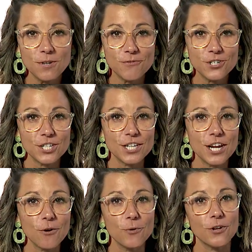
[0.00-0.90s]
Virginia
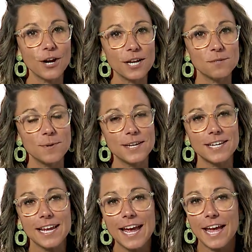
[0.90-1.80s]
with her husband
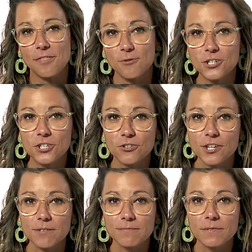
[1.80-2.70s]
and 3 children.